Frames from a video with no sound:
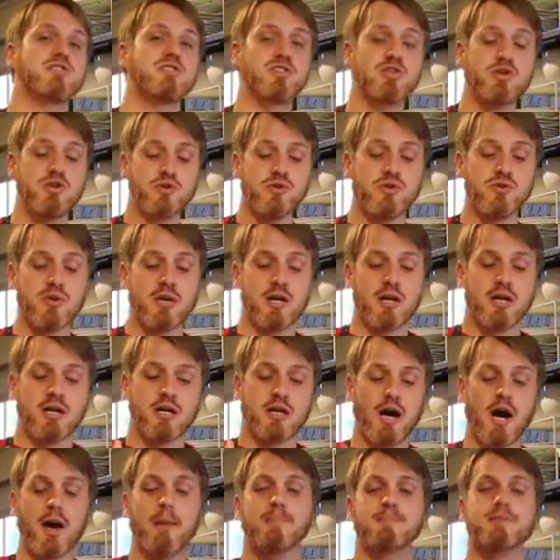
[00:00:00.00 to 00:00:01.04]
2
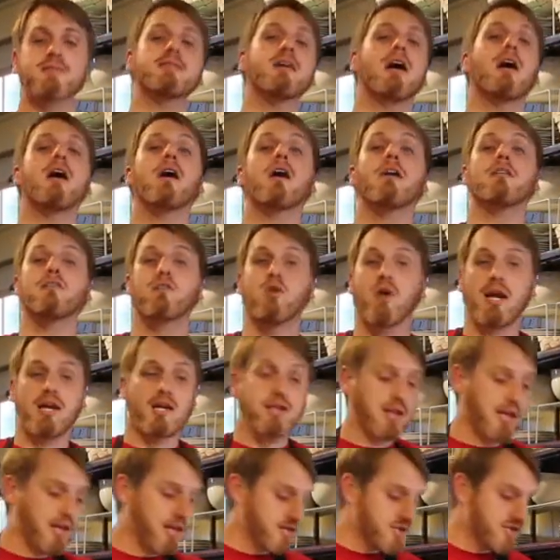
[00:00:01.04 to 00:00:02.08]
cups of
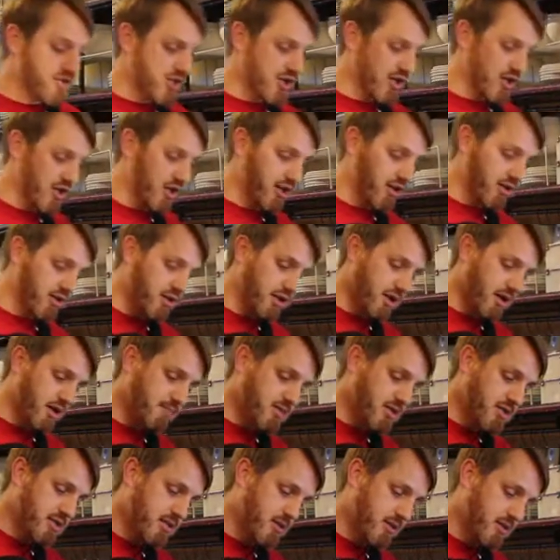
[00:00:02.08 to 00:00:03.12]
granulated sugar that I'm
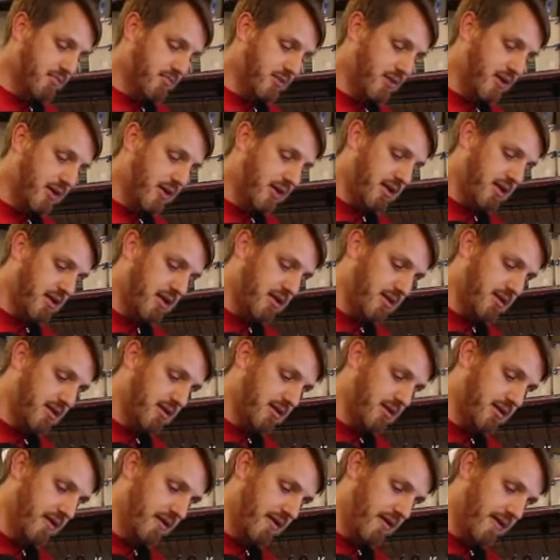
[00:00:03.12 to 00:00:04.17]
just gonna put in
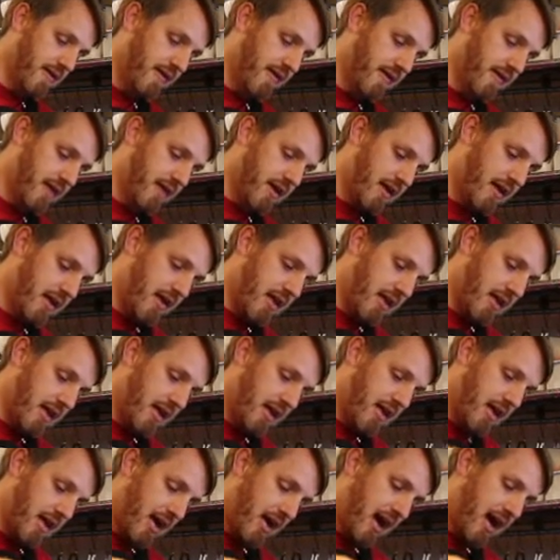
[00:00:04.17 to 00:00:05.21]
here.
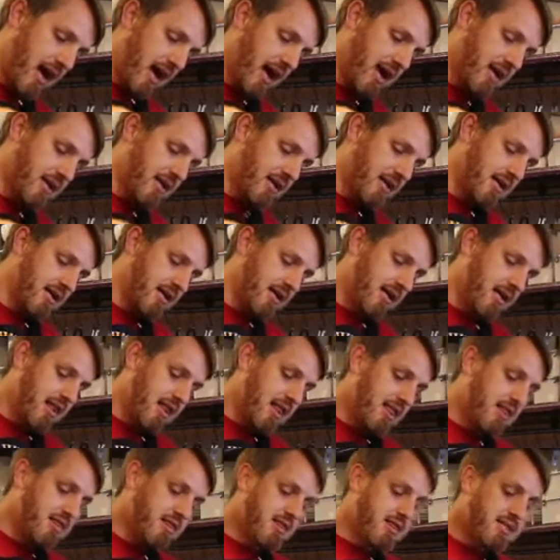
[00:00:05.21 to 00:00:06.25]
And
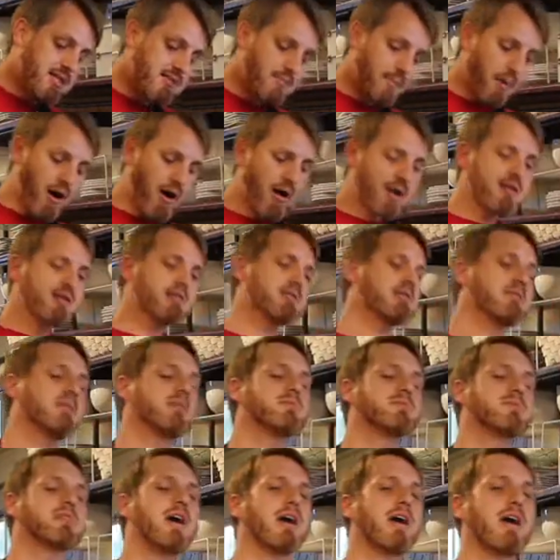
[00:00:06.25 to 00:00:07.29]
this part
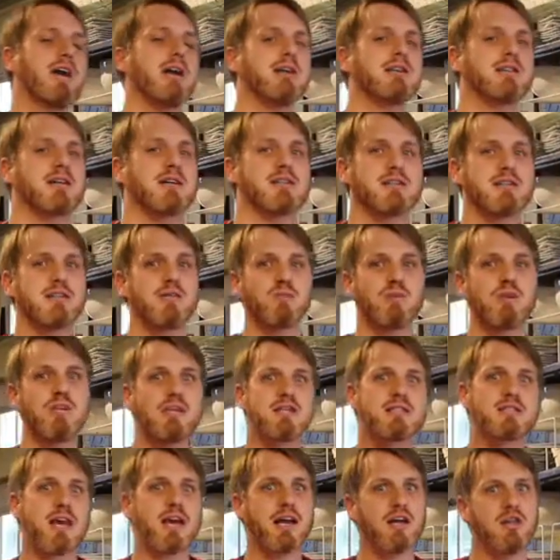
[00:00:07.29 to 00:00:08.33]
seems like it doesn't
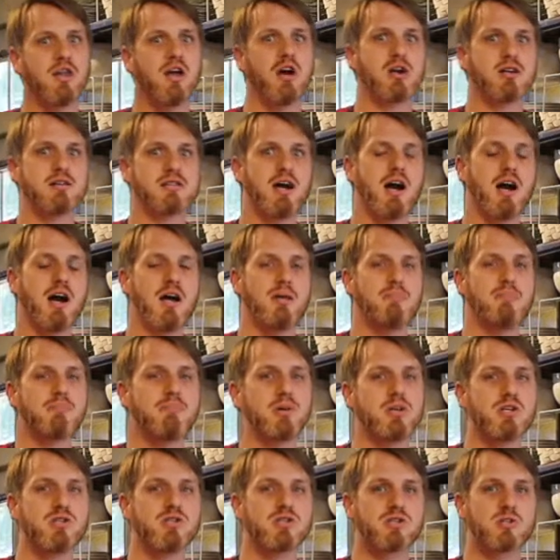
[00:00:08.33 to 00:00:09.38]
really take a long time,
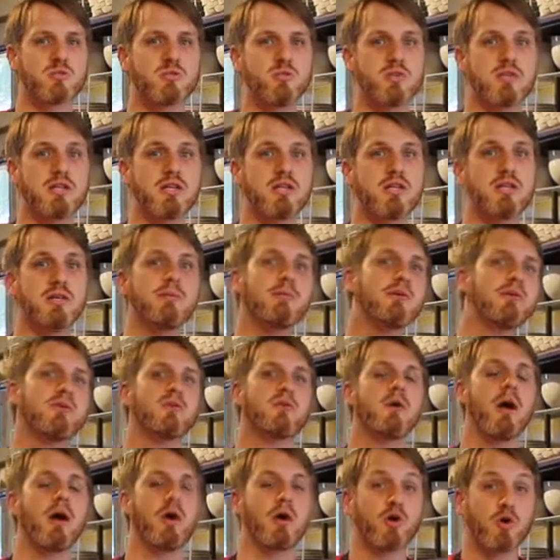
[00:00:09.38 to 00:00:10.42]
but you should really
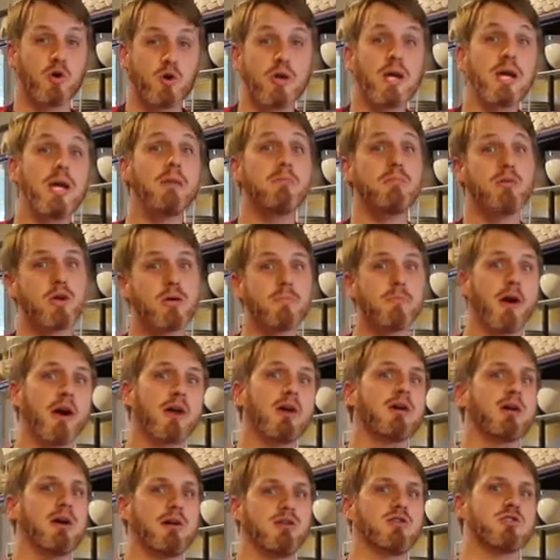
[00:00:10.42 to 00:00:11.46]
cream your
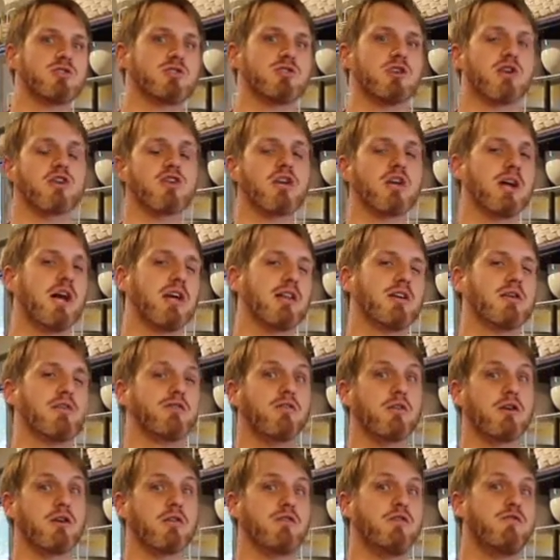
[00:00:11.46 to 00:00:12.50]
butter and your sugar together
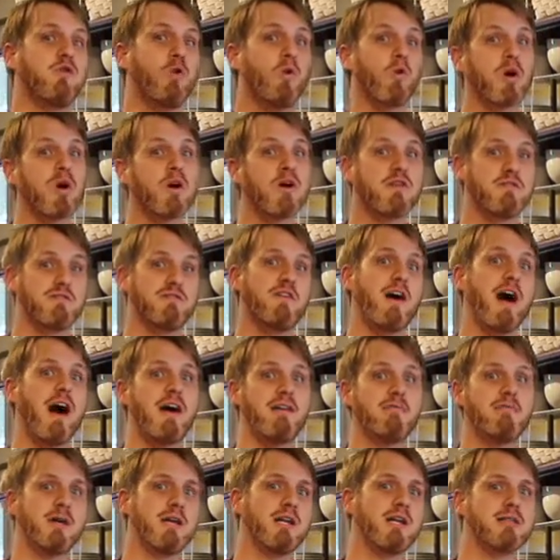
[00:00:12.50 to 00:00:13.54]
for 4 to
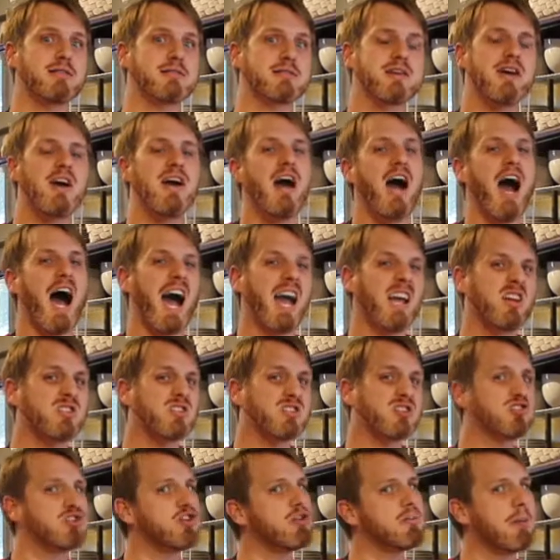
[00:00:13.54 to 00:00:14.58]
5 minutes. I
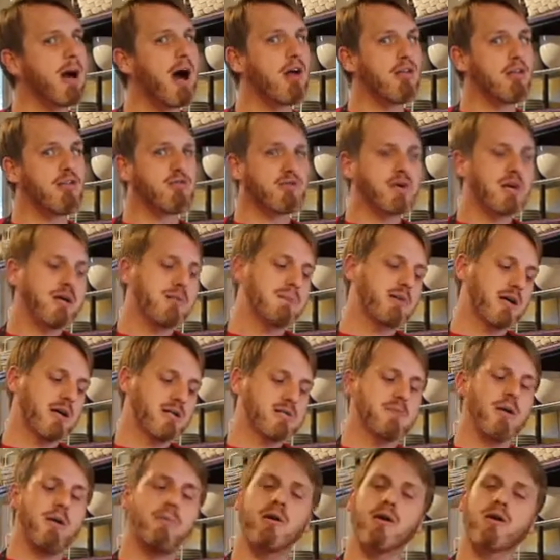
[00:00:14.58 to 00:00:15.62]
usually do it about 3
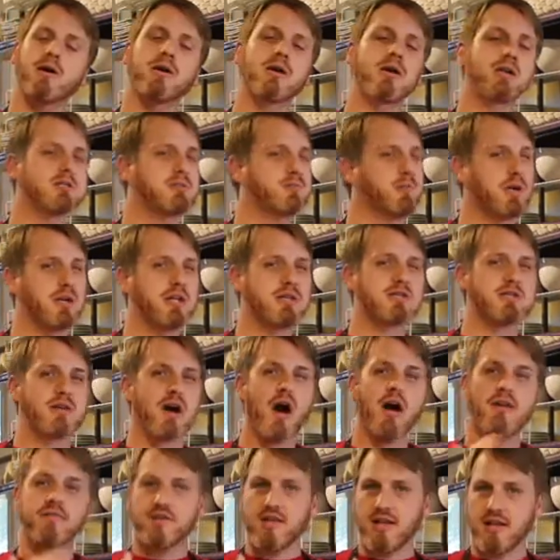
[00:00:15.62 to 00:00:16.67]
because my butter is pretty
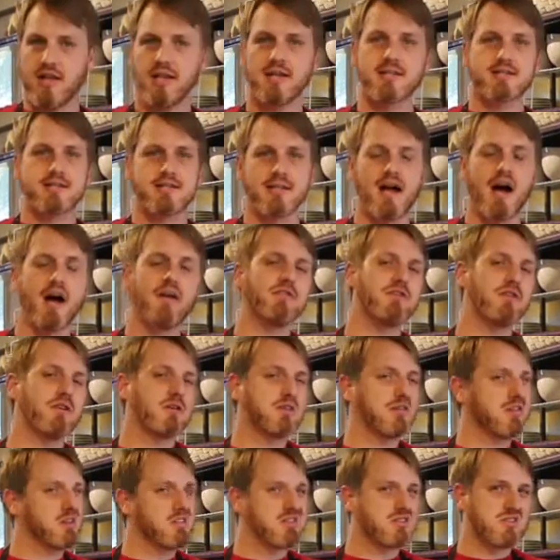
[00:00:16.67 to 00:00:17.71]
soft. I let it sit out for
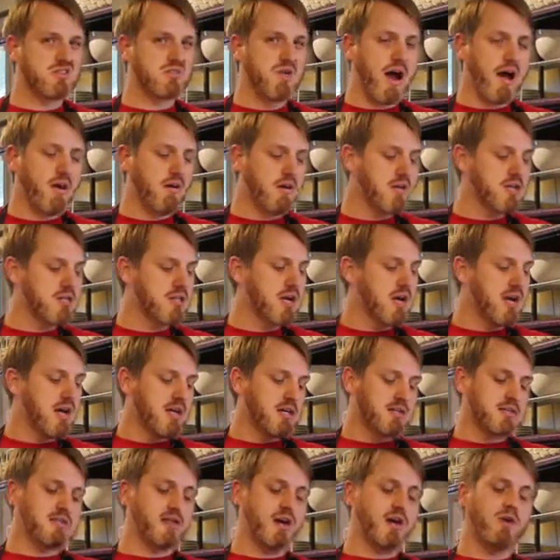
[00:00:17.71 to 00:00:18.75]
at least 2 hours.
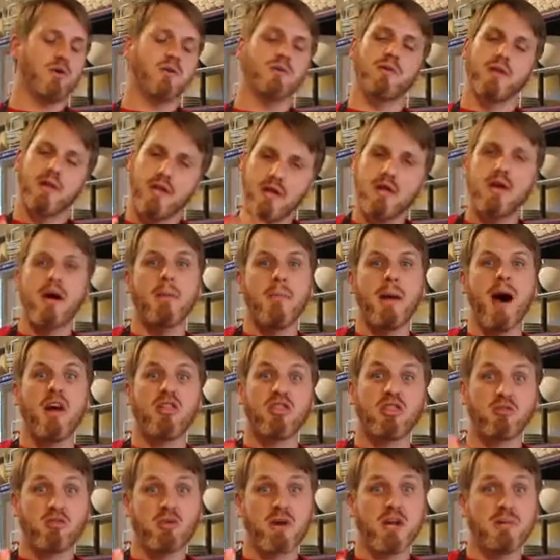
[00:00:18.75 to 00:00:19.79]
So
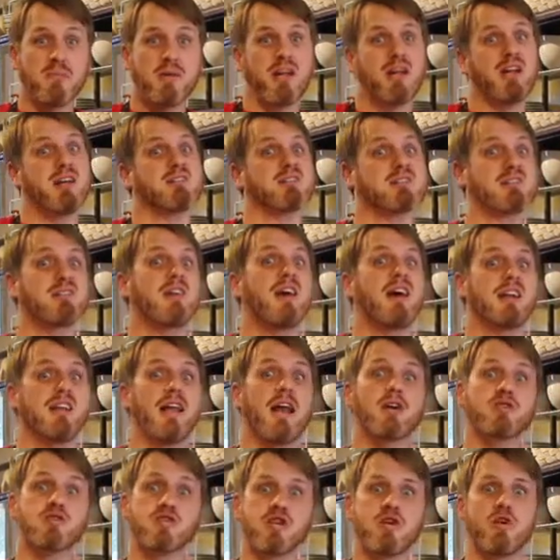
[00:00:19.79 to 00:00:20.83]
about 3 minutes, and then
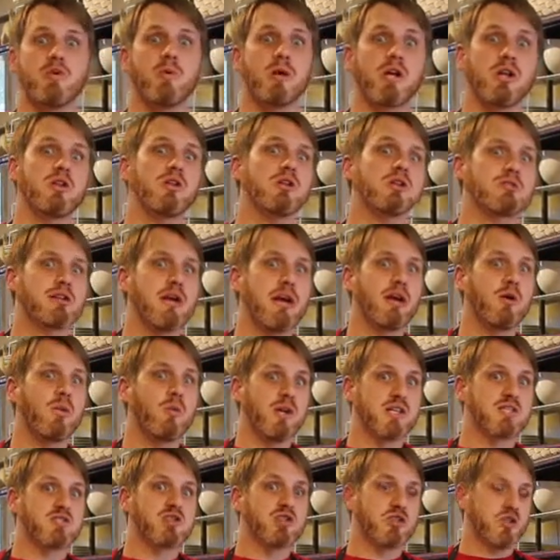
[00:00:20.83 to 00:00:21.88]
I'll show you what it looks like
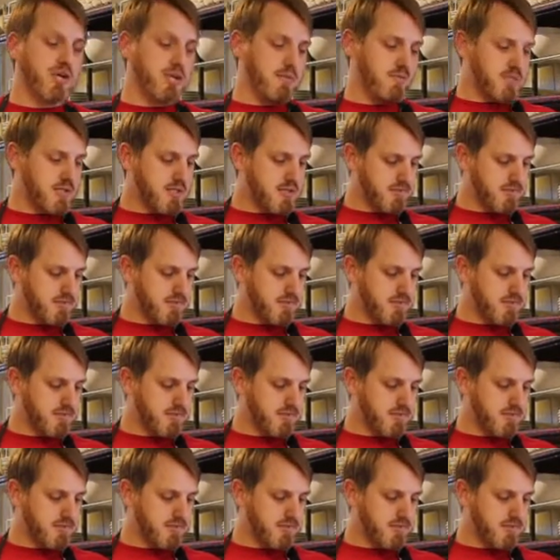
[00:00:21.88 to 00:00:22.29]
when it's creamed.